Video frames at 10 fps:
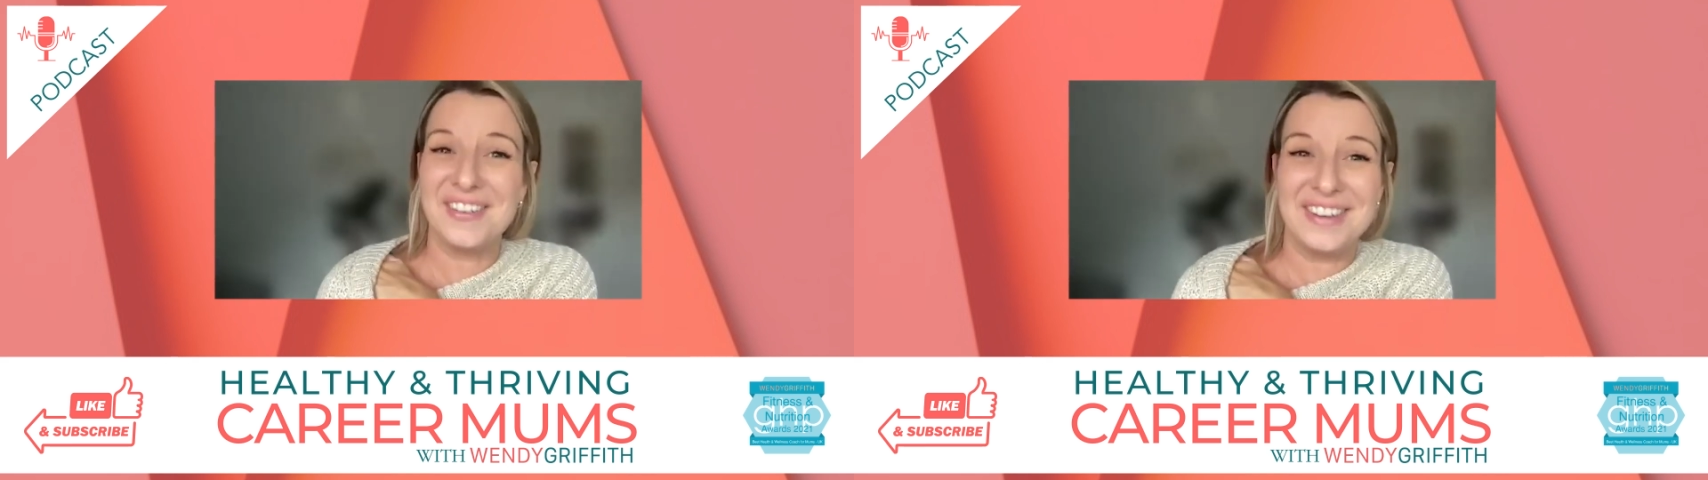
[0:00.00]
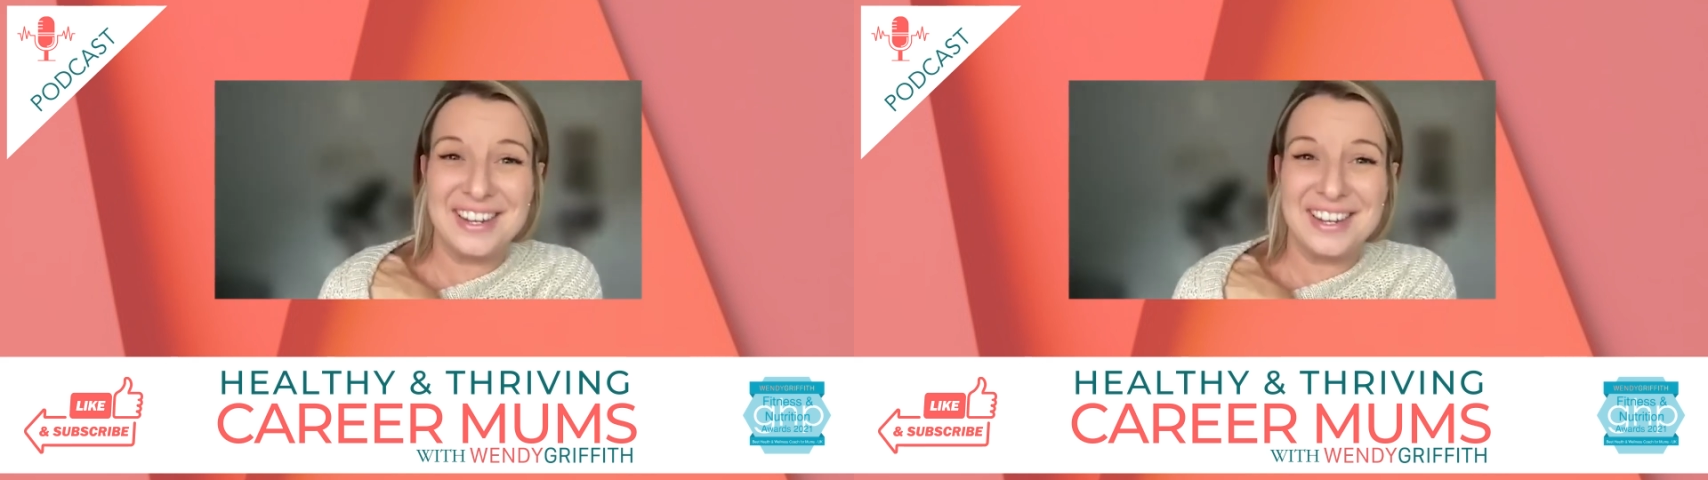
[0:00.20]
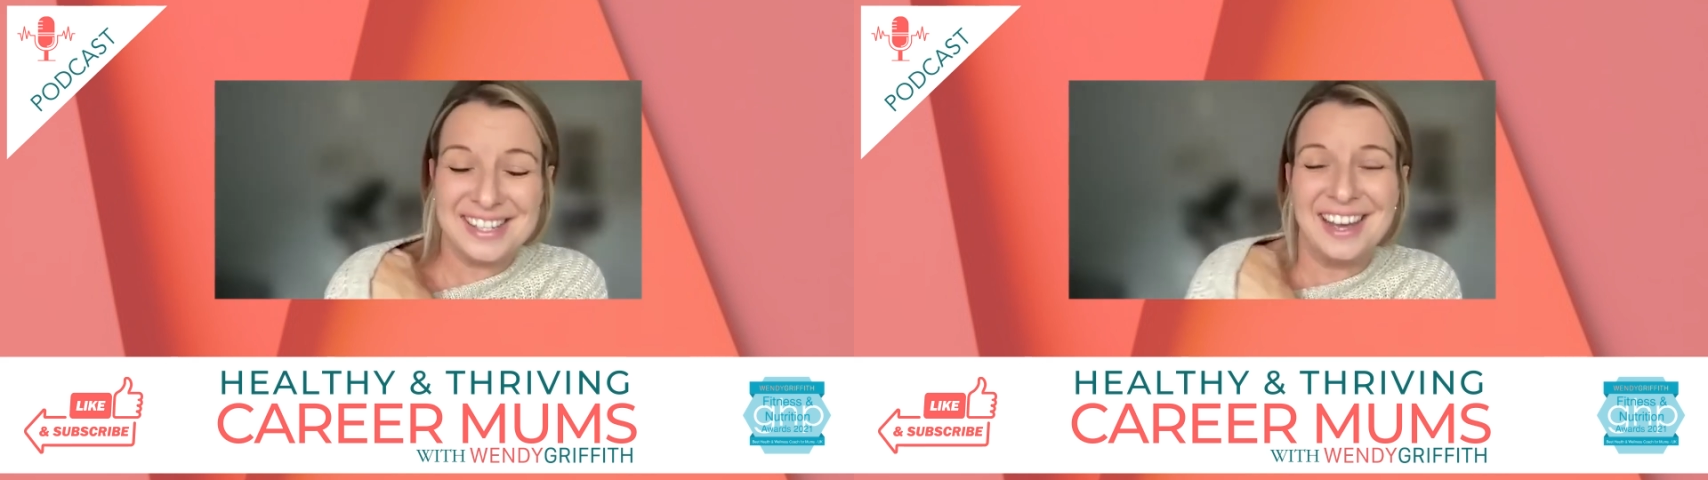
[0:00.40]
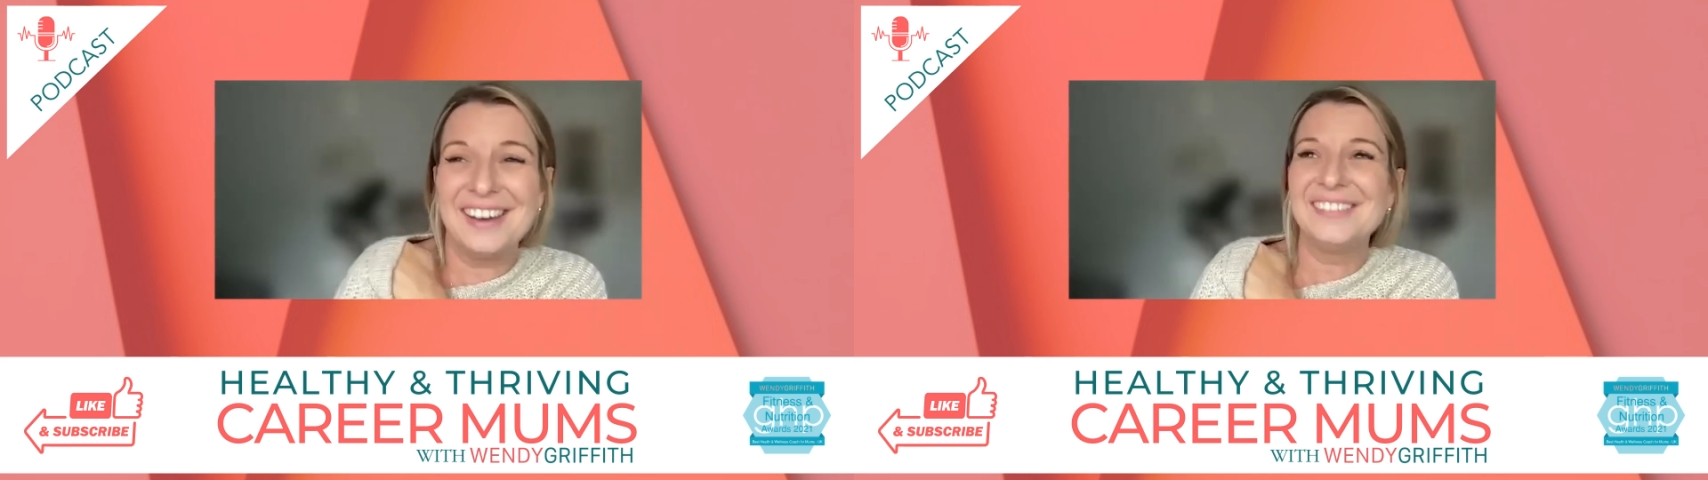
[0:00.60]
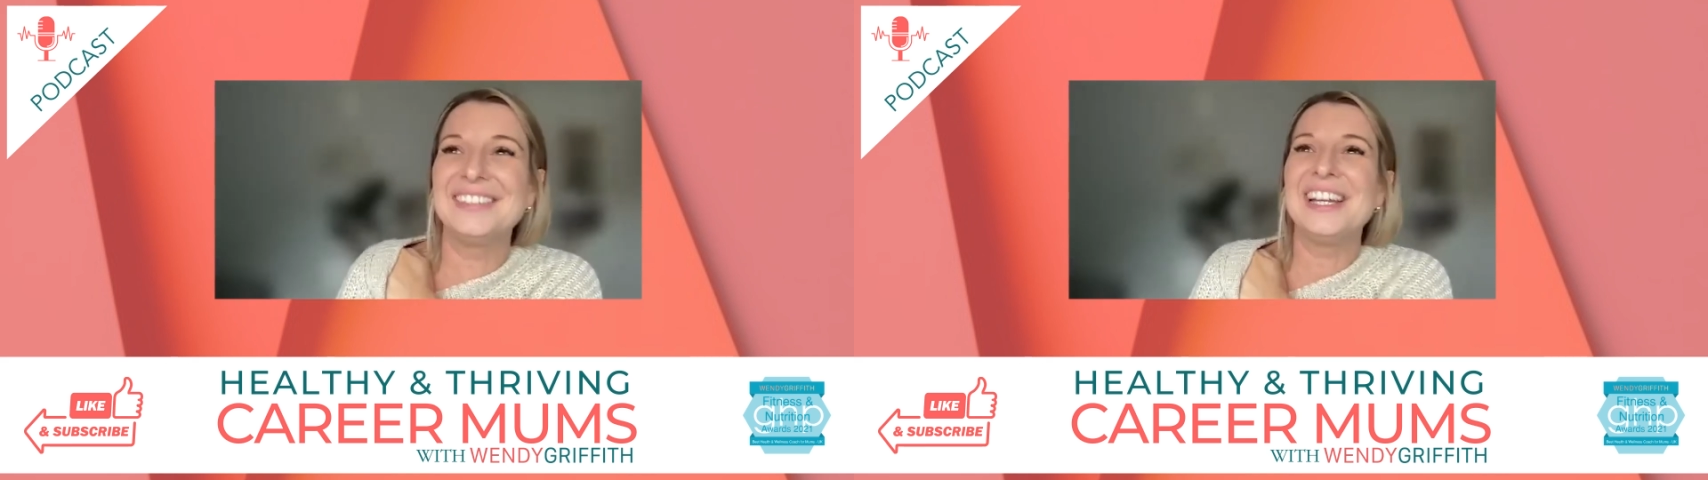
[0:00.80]
queen
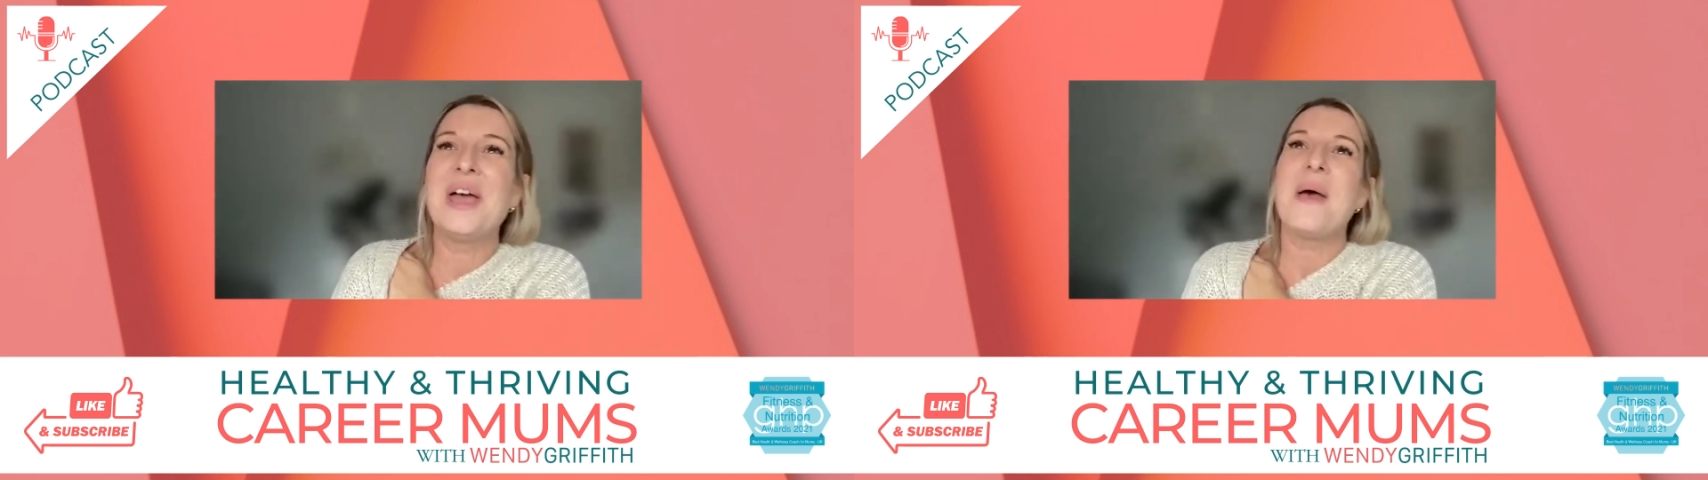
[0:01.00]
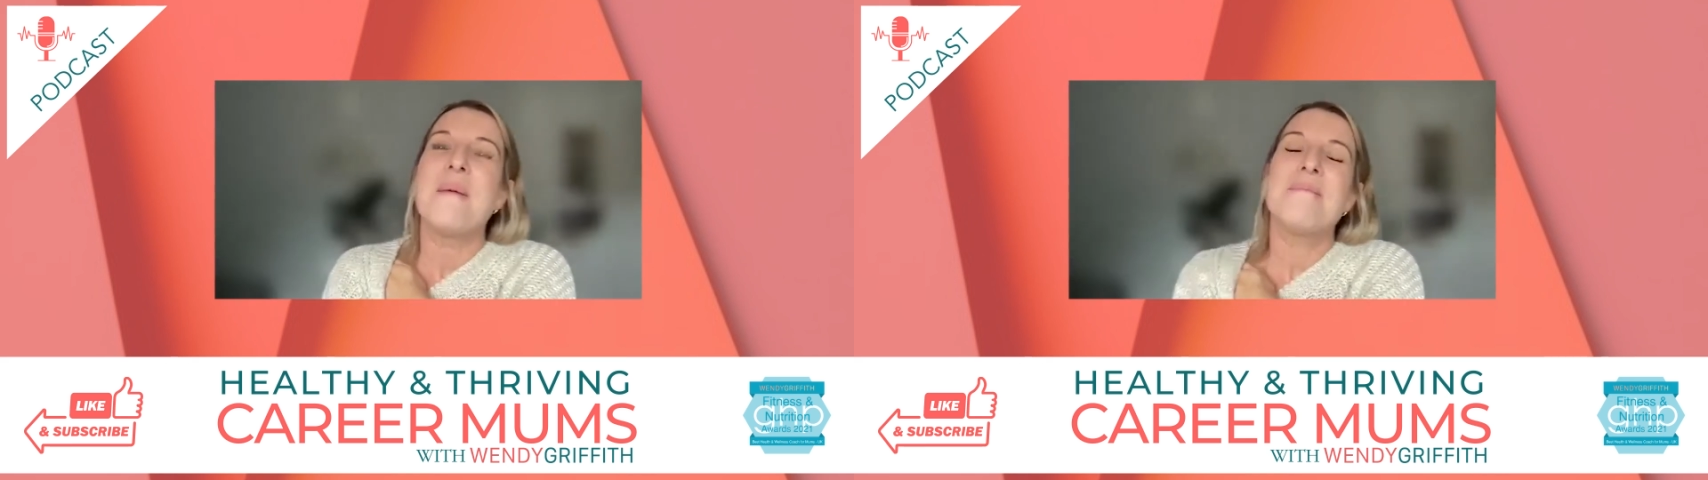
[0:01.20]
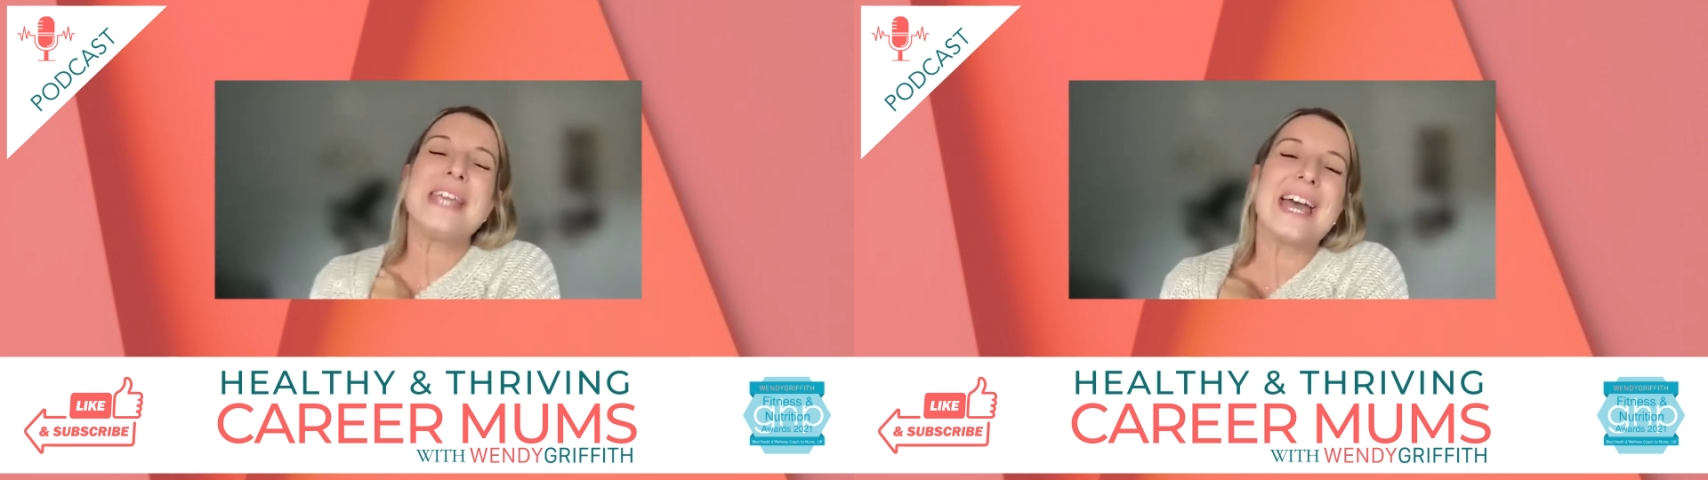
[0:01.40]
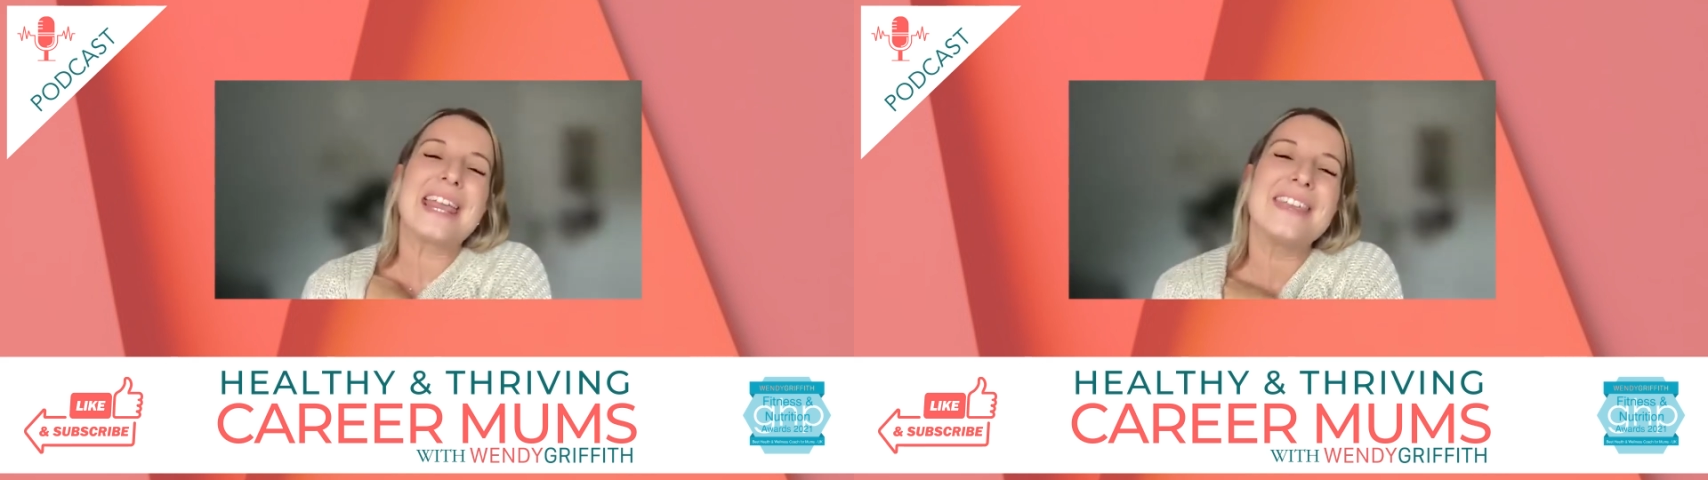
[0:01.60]
herself. But yeah,